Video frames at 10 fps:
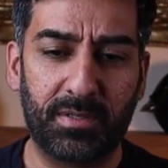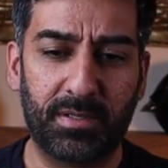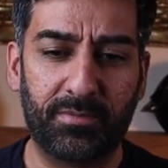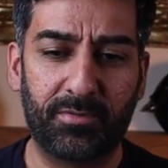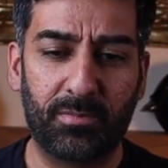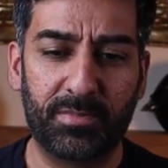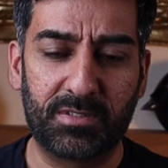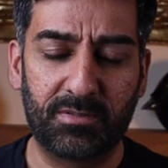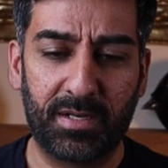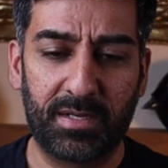I've not
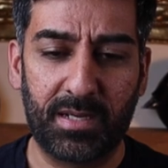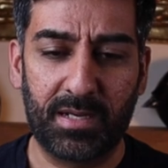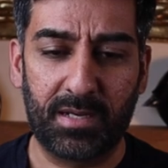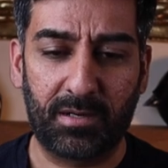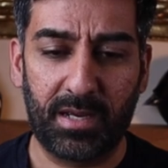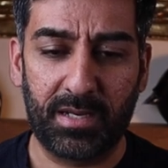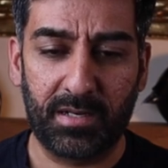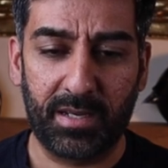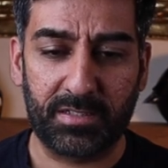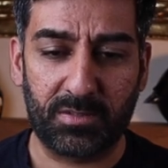missed on any. Uh, okay,
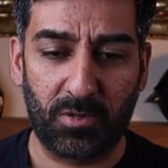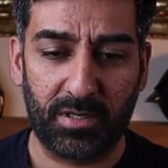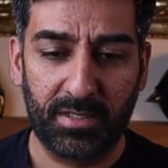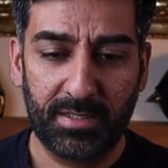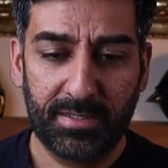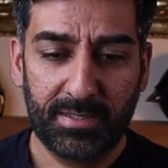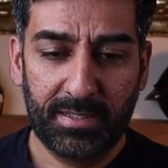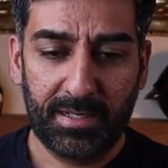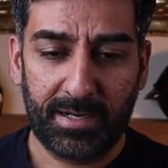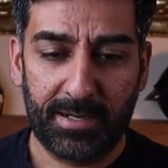next one.
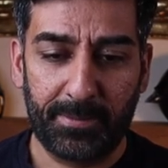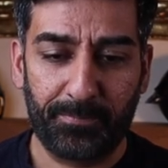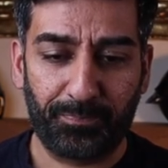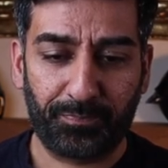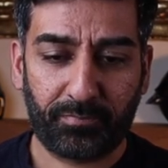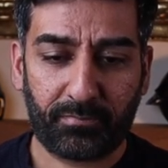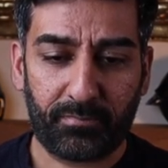Um,